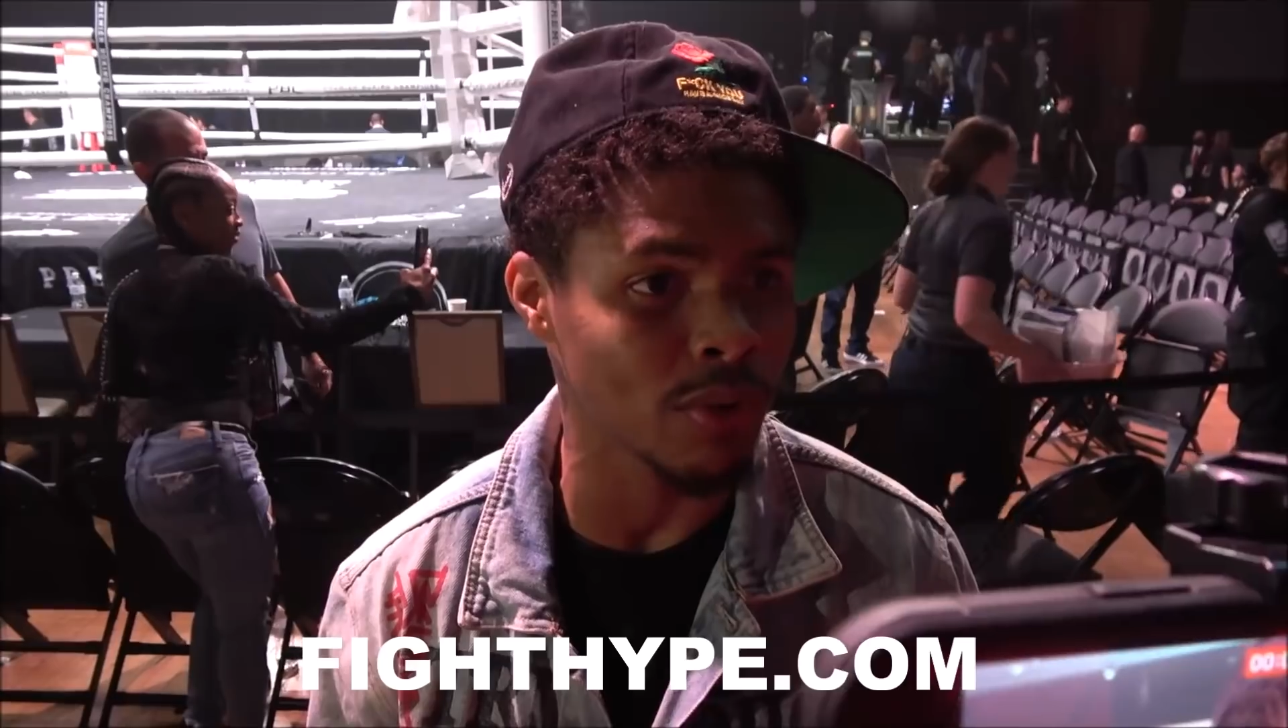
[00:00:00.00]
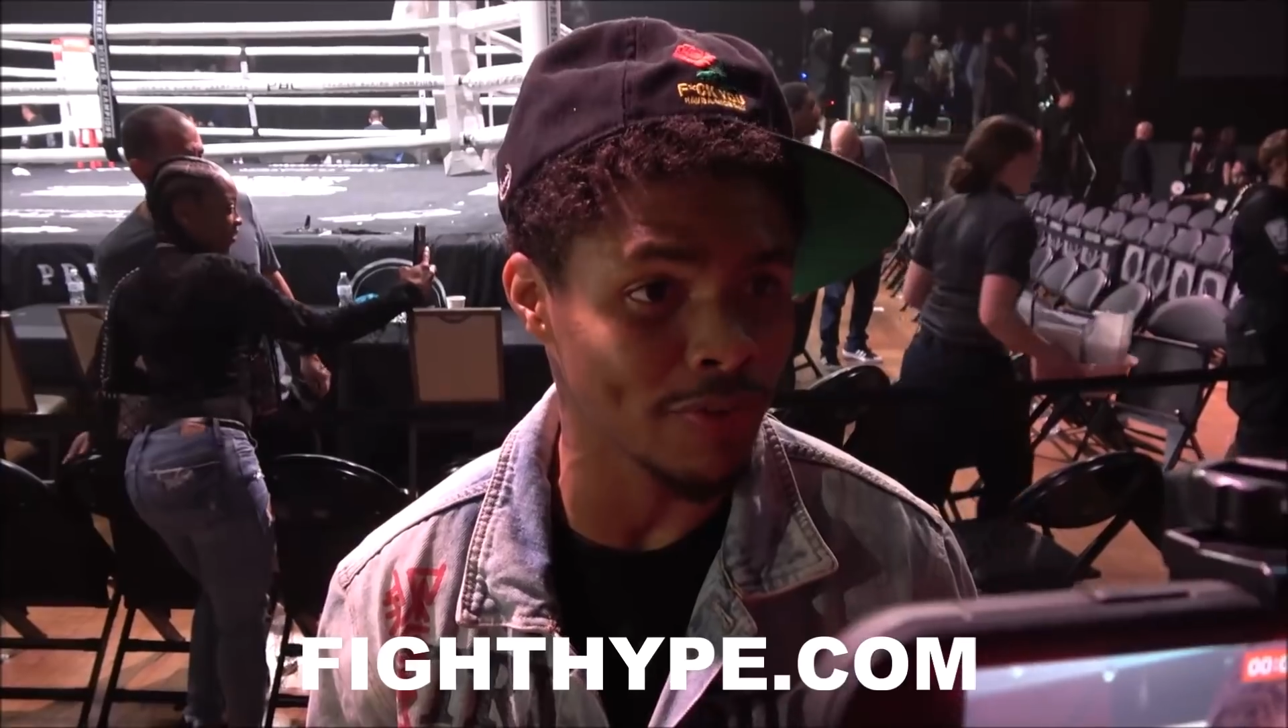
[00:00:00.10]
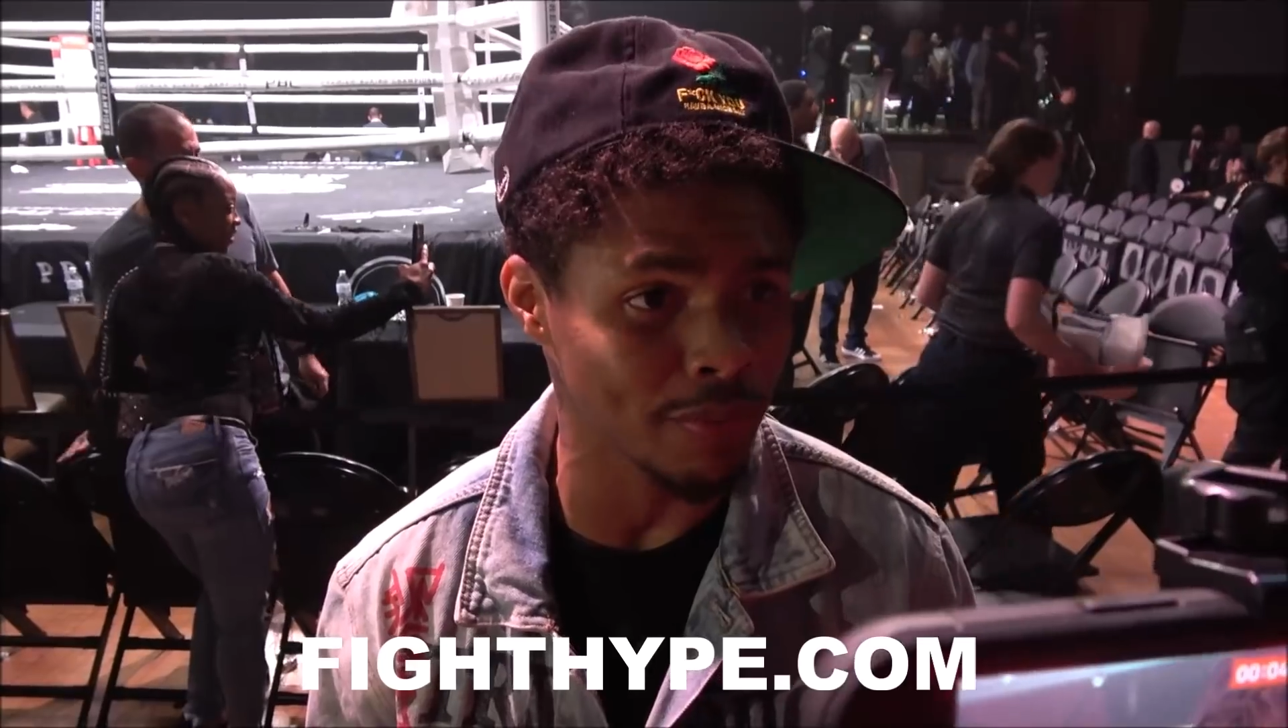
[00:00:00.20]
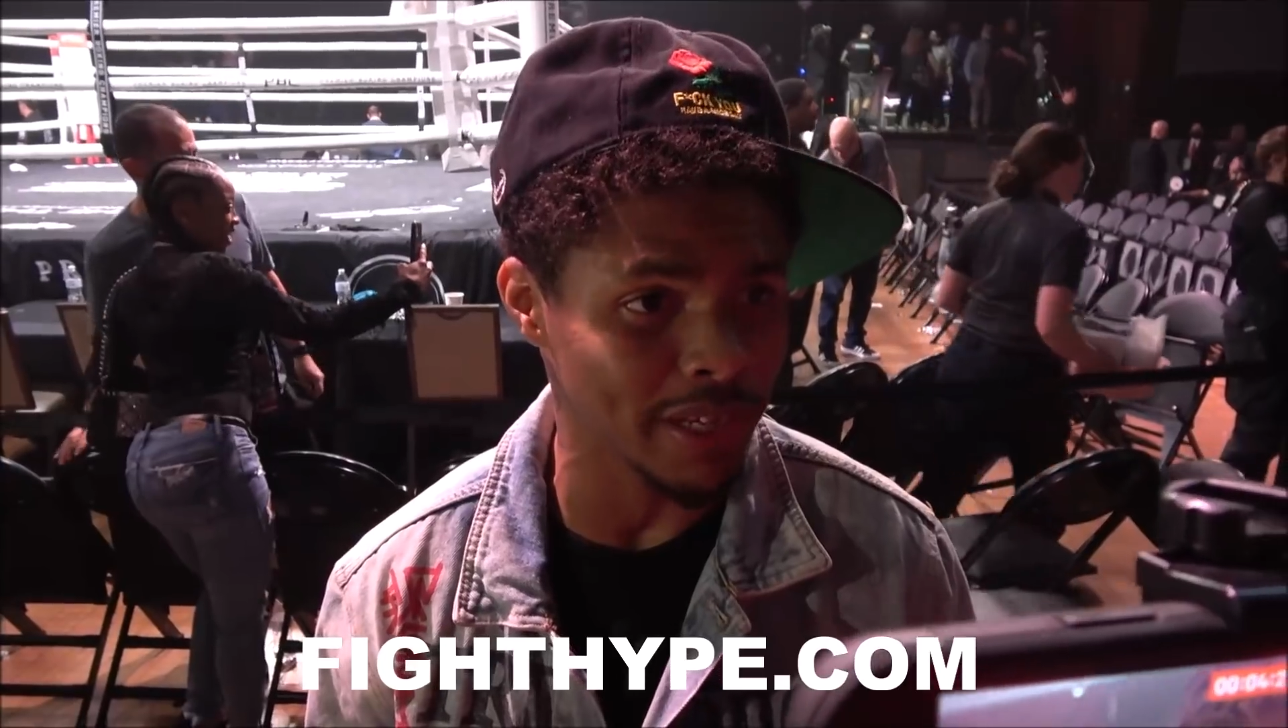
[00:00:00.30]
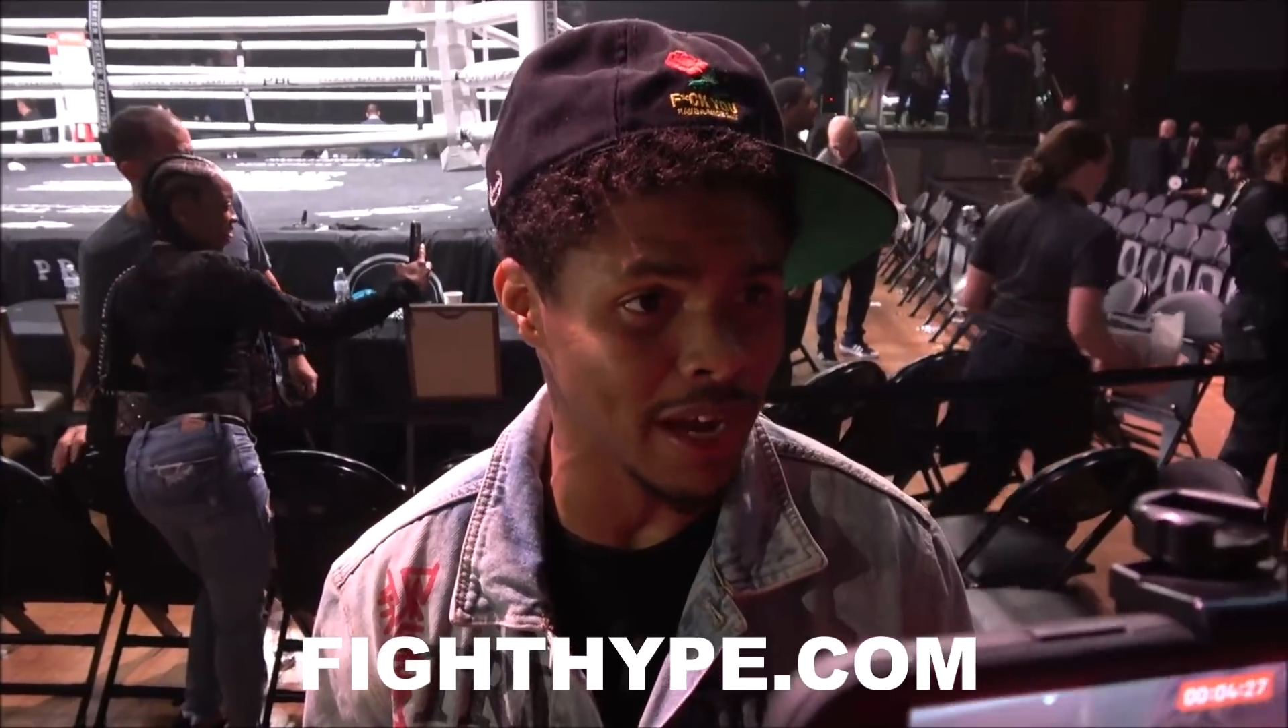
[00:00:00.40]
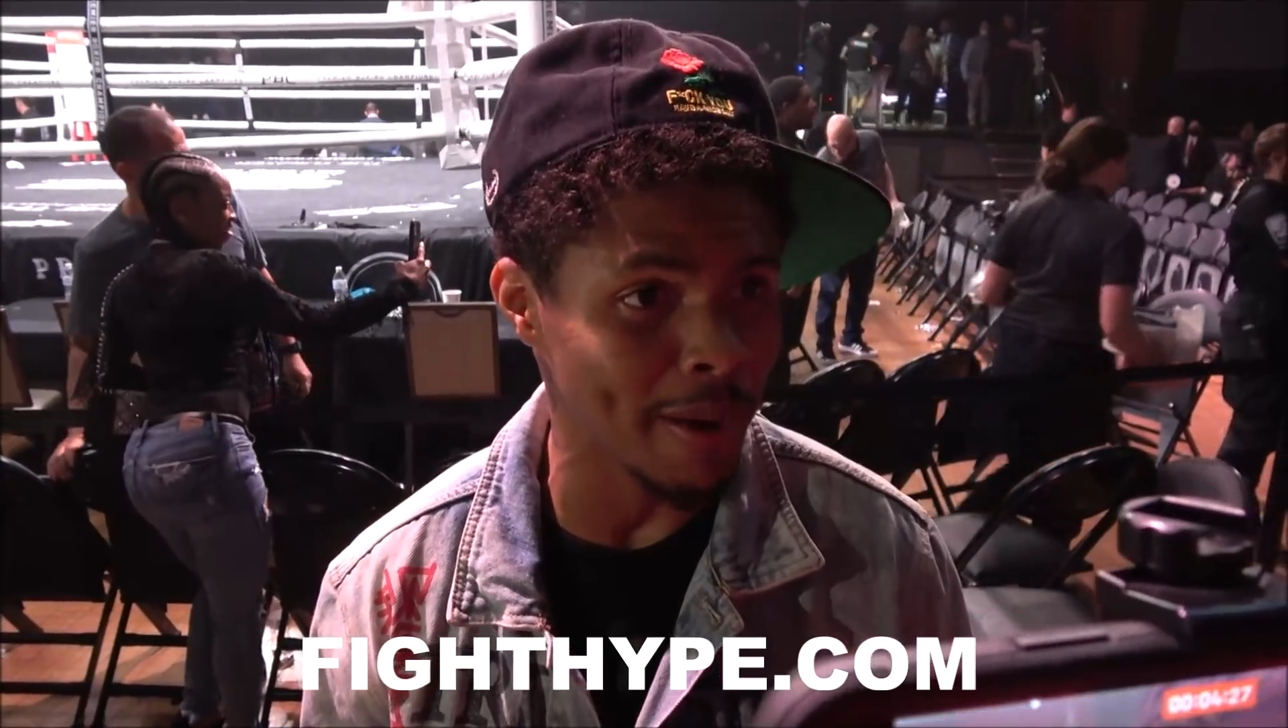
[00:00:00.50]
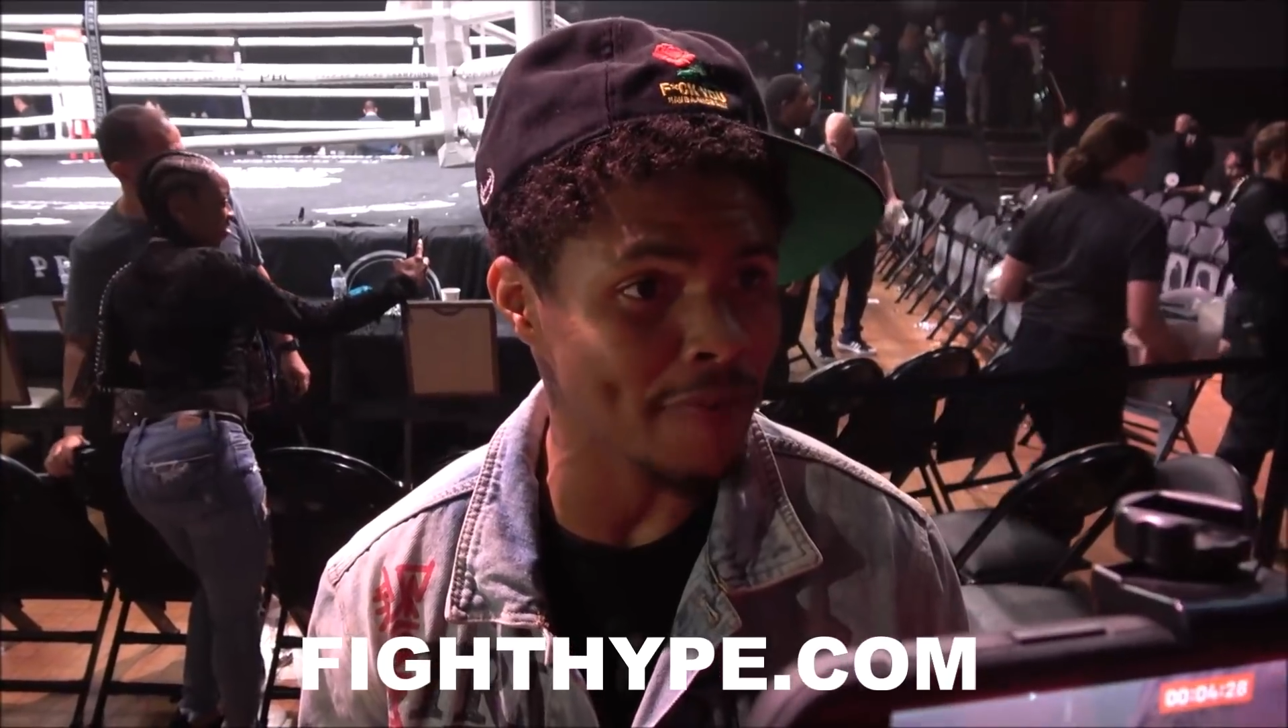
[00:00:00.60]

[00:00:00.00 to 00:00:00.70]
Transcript: away from B-Hop.